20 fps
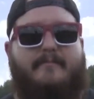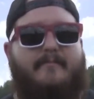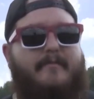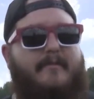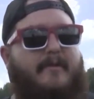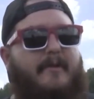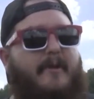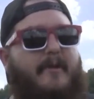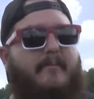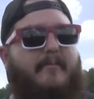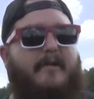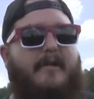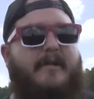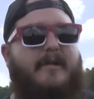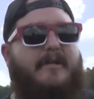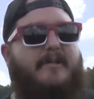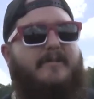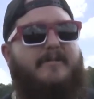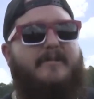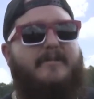I mean,
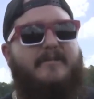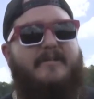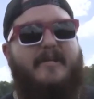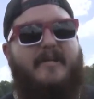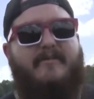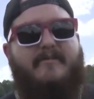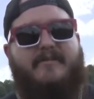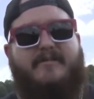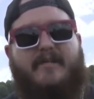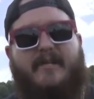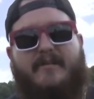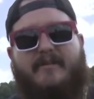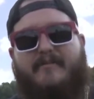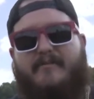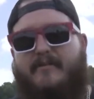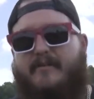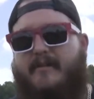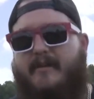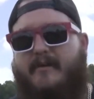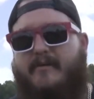it's just devastating
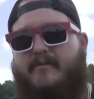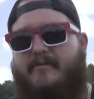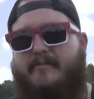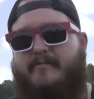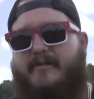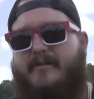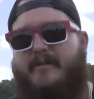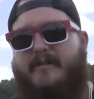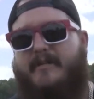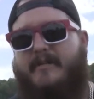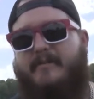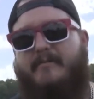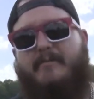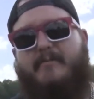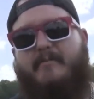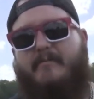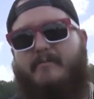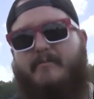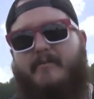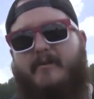for the whole community.
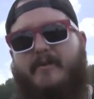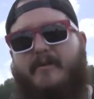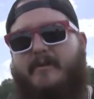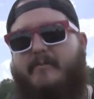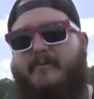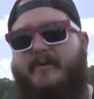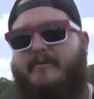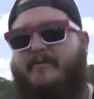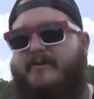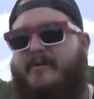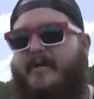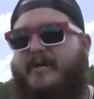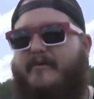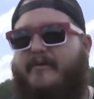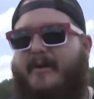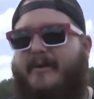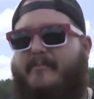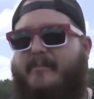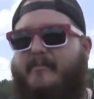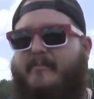Really, people
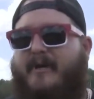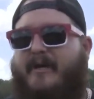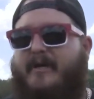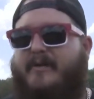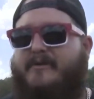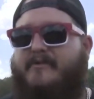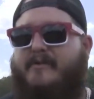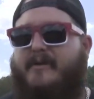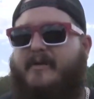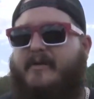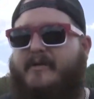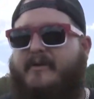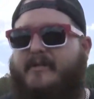can't wrap their minds around it.